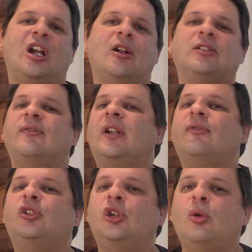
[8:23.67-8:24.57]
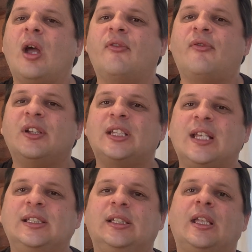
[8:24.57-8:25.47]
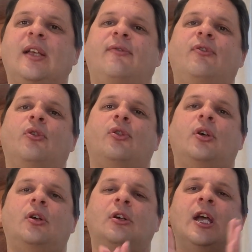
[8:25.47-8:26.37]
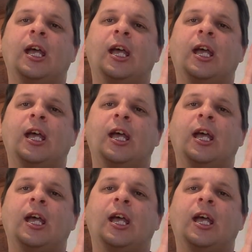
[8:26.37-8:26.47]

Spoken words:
Lots of love to you. Have a fantastic day further.